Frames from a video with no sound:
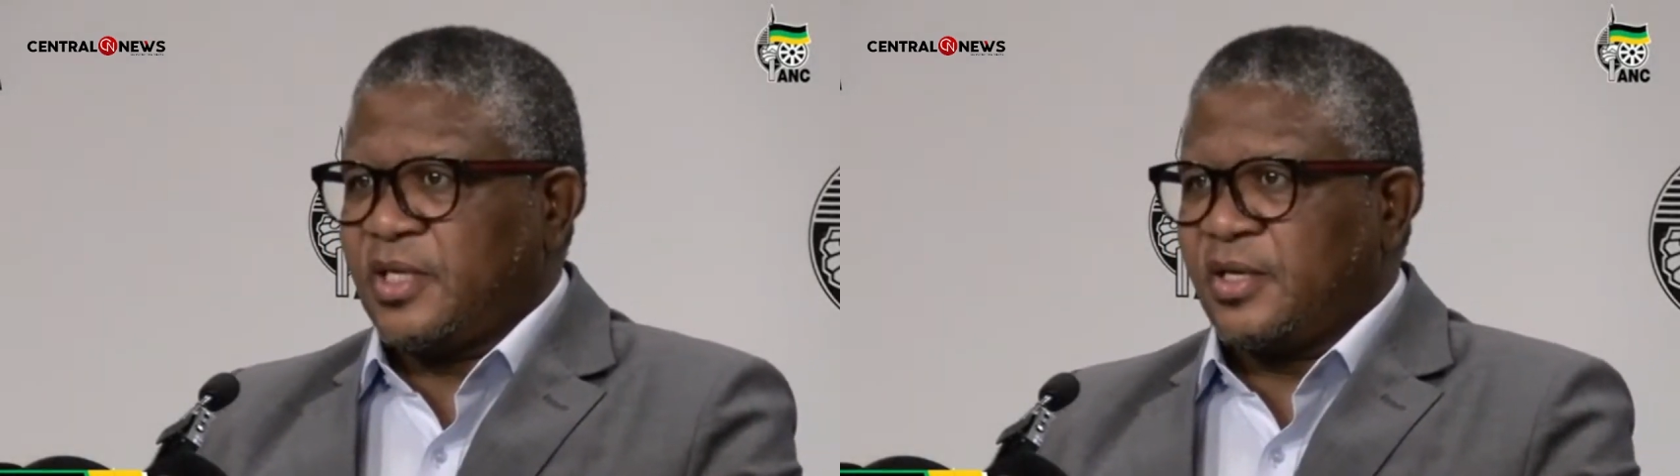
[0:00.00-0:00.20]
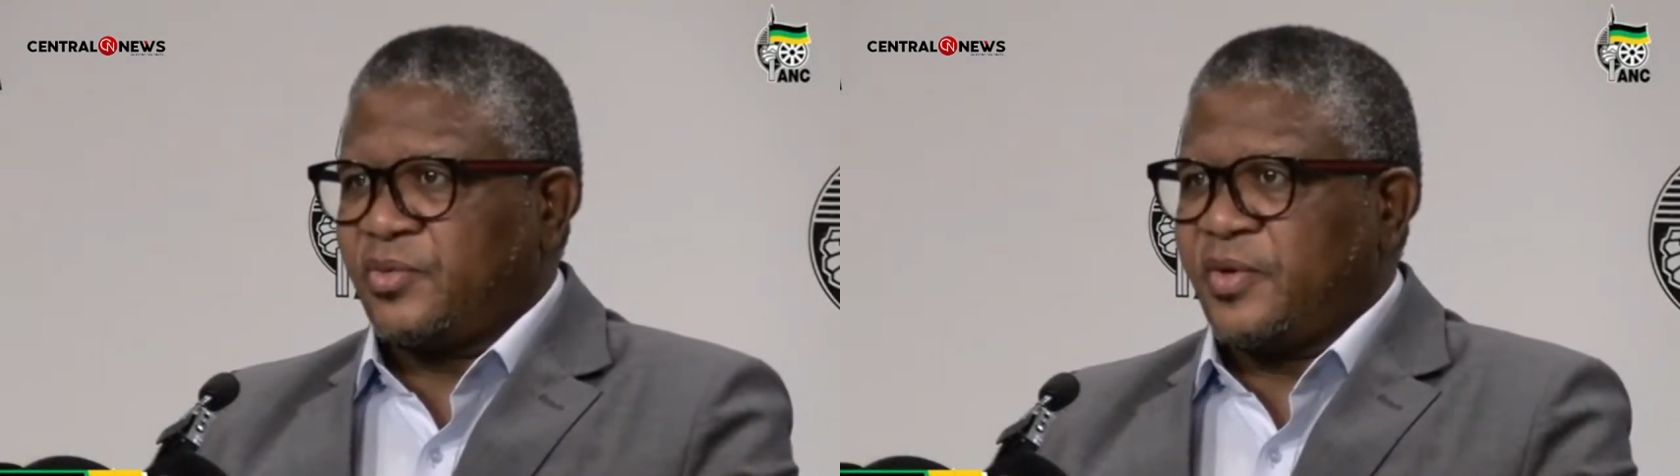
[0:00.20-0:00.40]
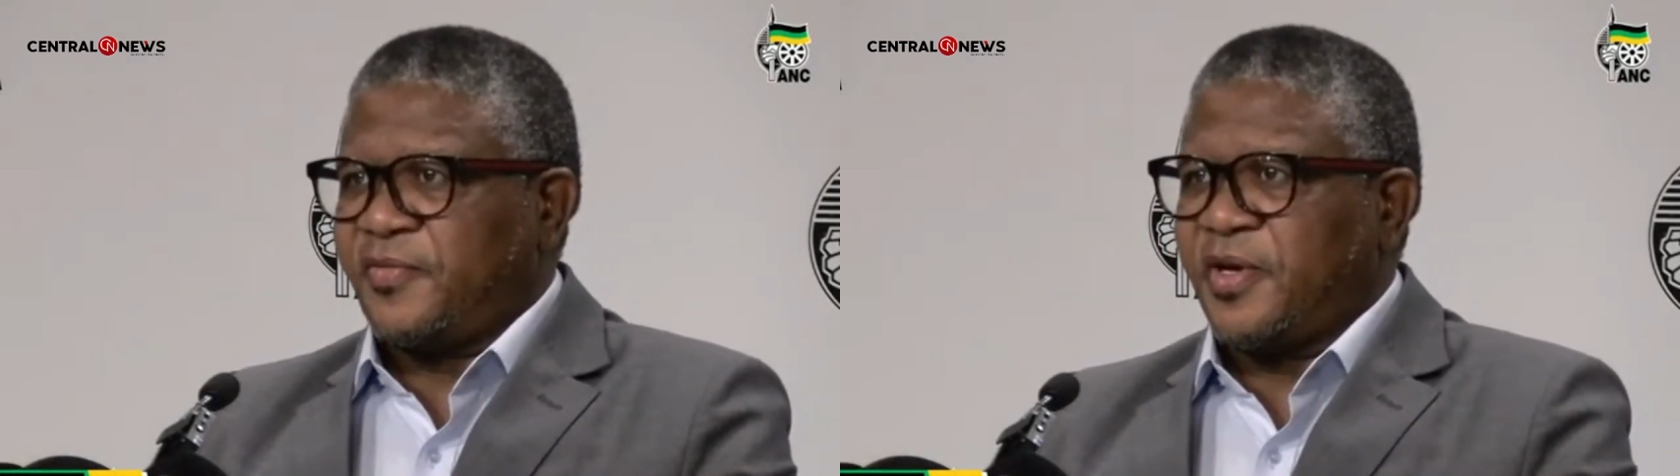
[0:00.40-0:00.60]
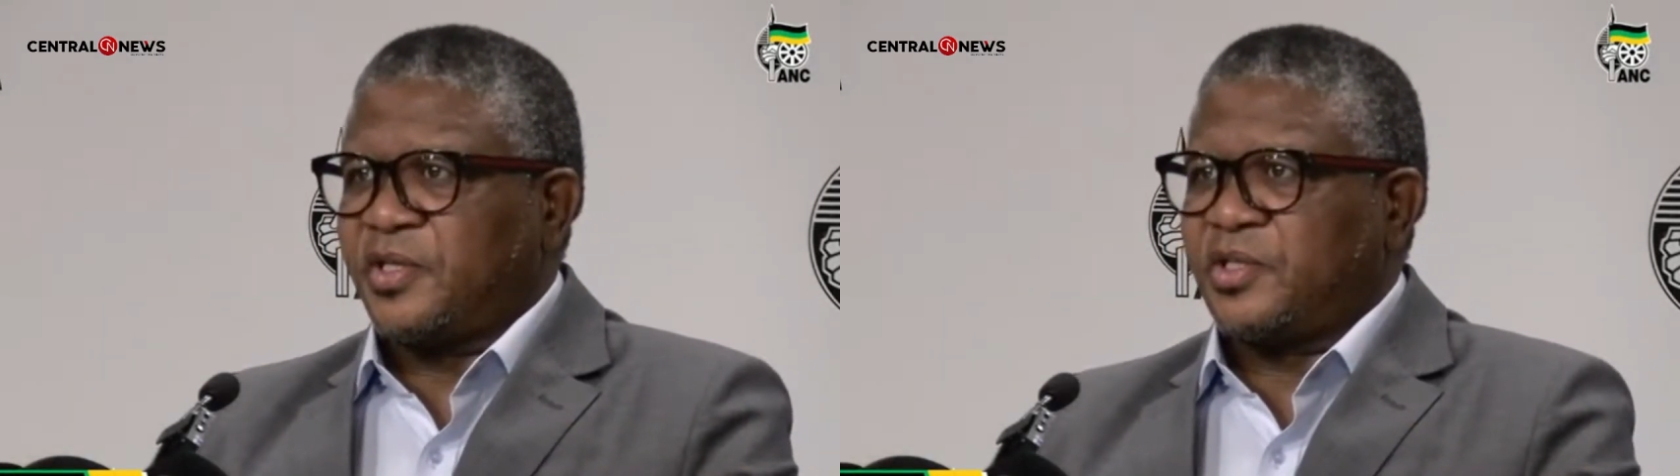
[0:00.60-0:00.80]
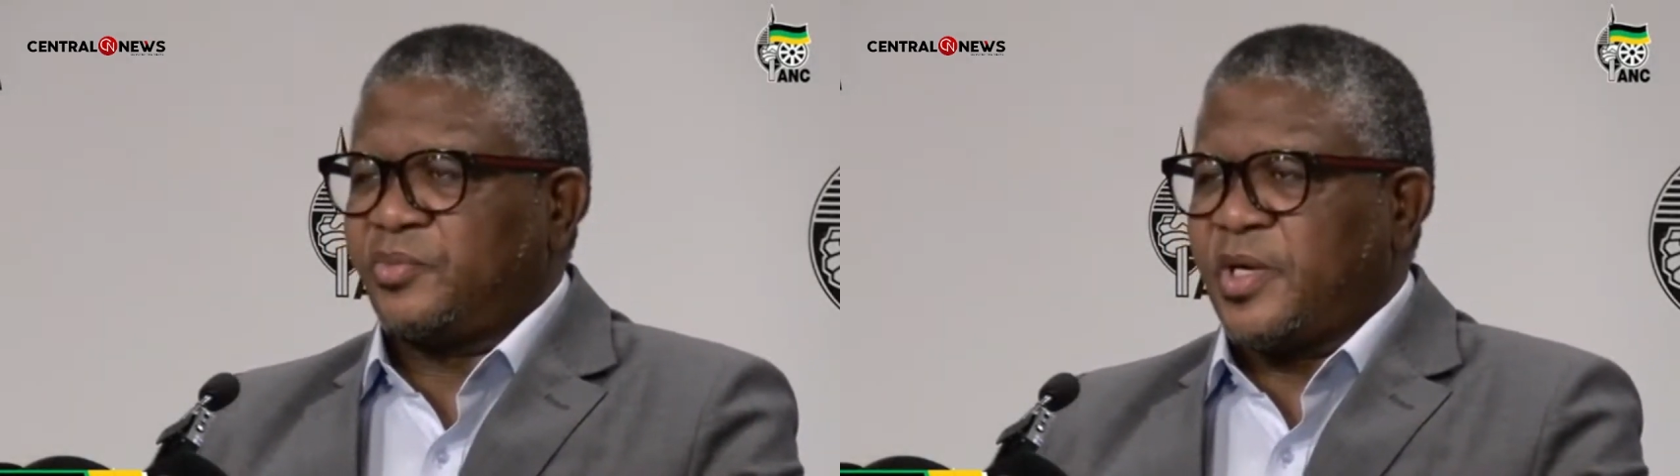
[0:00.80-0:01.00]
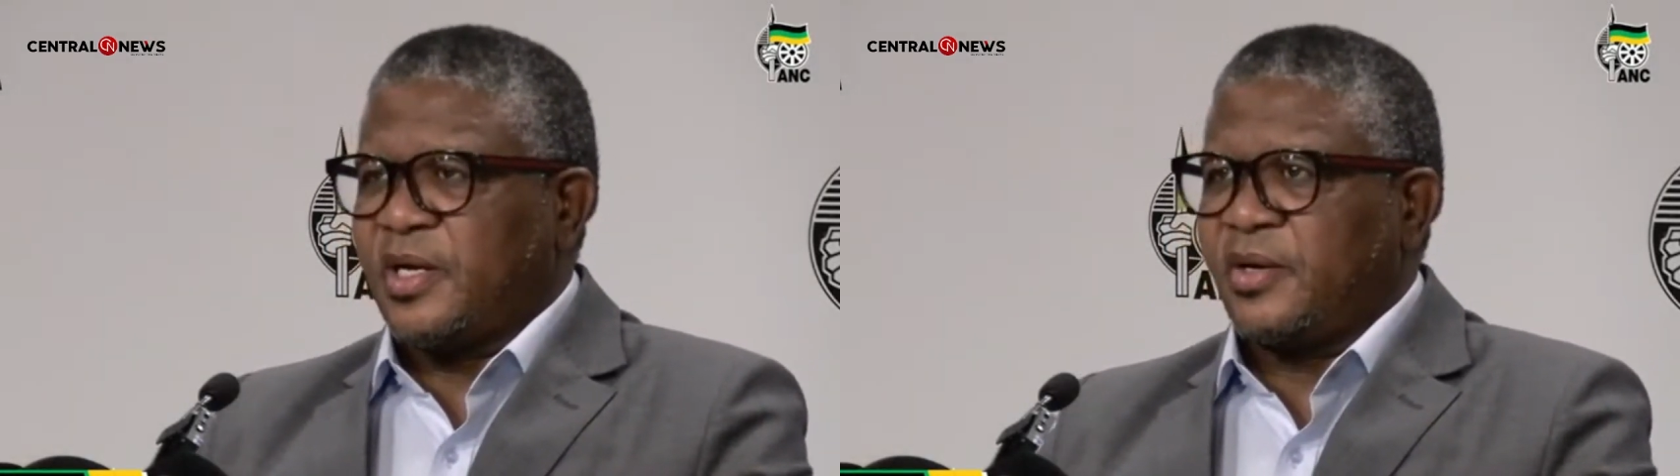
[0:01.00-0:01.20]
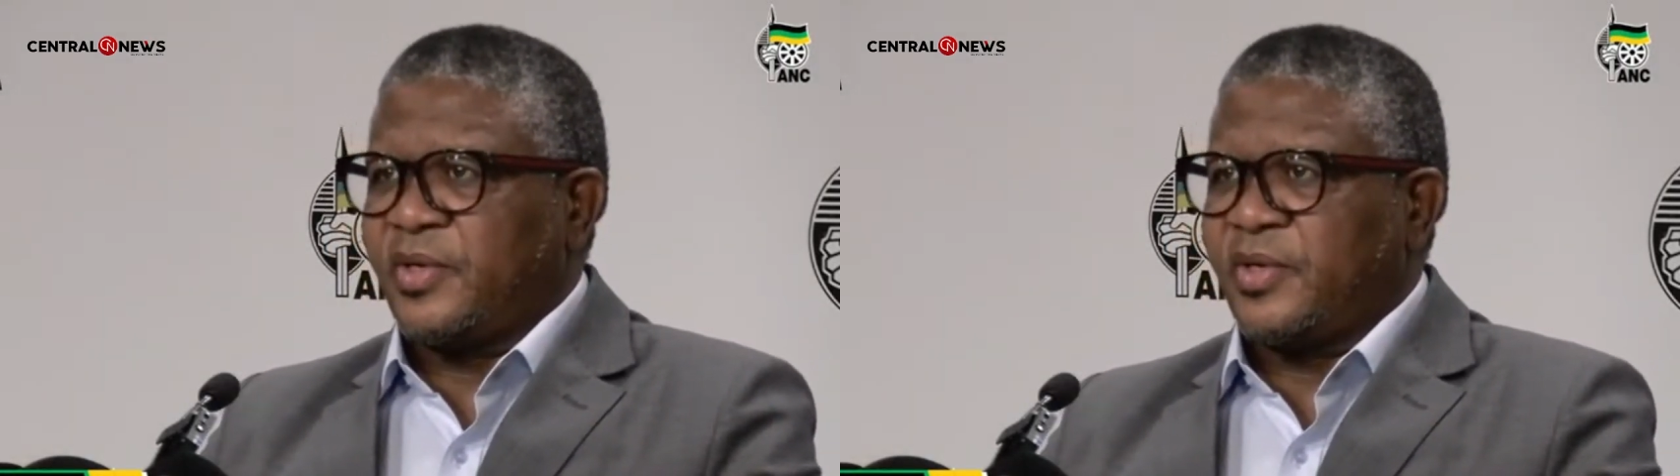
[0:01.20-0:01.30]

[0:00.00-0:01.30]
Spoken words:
that were faced by our